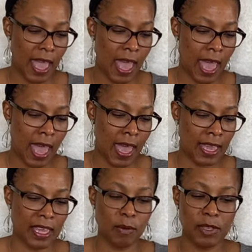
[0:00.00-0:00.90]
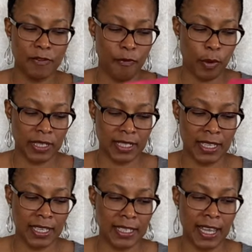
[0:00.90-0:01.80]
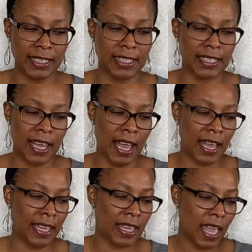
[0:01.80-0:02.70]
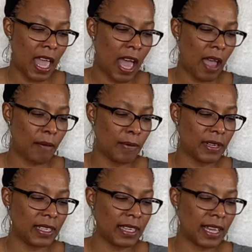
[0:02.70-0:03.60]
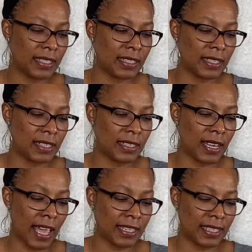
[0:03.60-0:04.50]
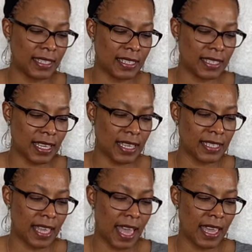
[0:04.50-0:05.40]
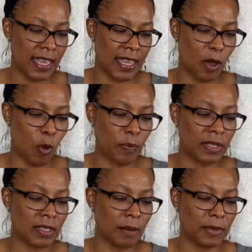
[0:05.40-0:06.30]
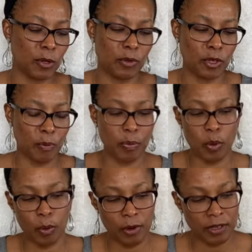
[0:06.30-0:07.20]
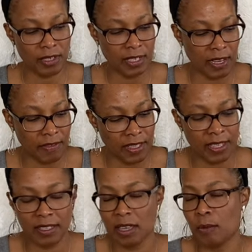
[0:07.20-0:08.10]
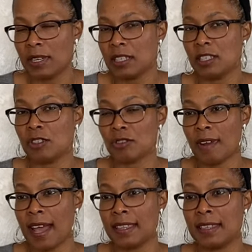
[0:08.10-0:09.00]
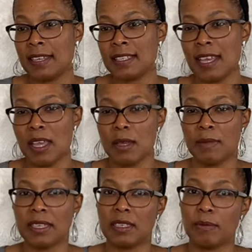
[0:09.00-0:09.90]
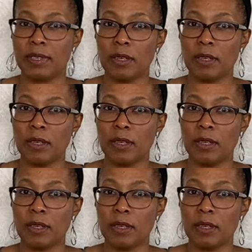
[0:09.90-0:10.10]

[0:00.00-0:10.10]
and it was $14.99. I really kind of like this. It says that it opens up your pores and everything, so I wanted to try this because I really